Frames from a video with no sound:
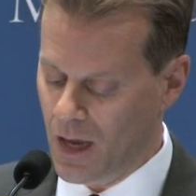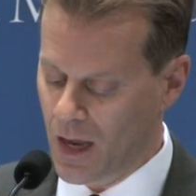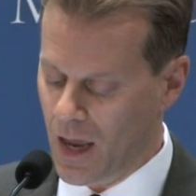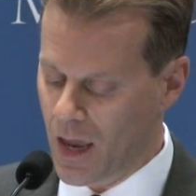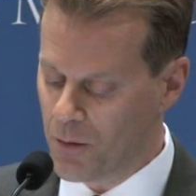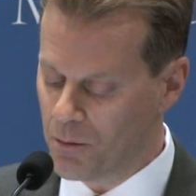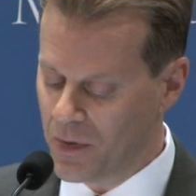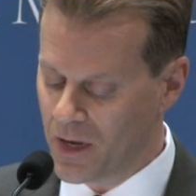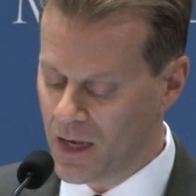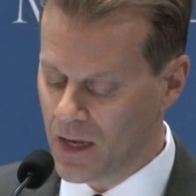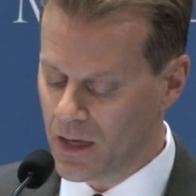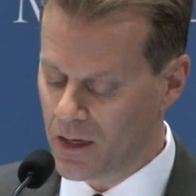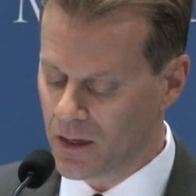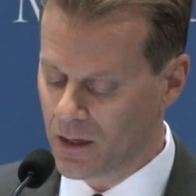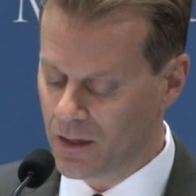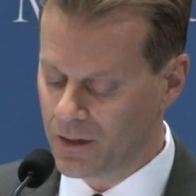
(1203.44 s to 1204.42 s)
and
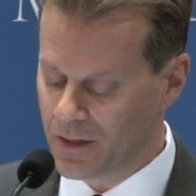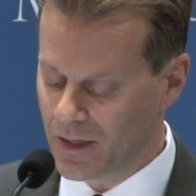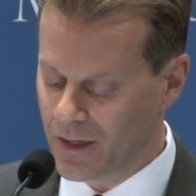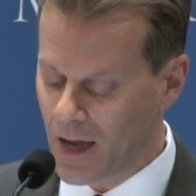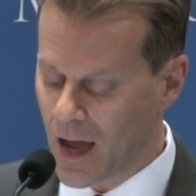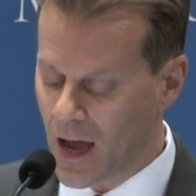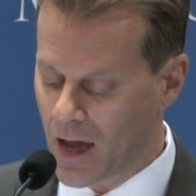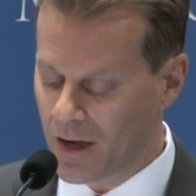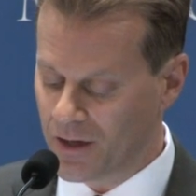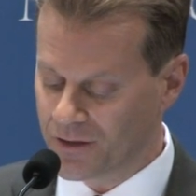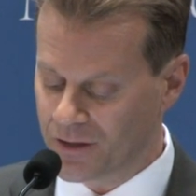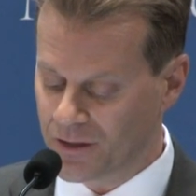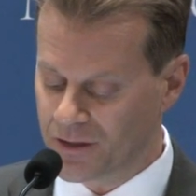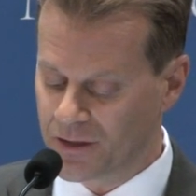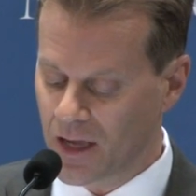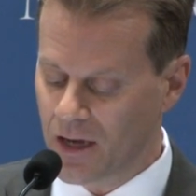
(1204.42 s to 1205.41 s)
B, did not, as
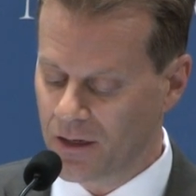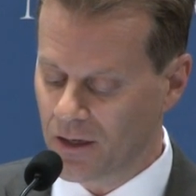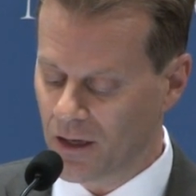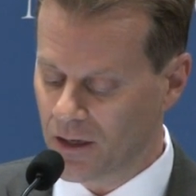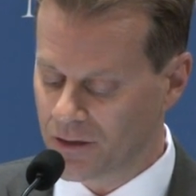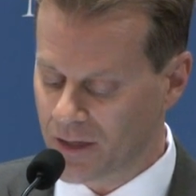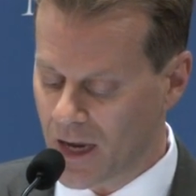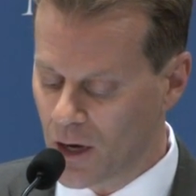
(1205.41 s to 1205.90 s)
the state does,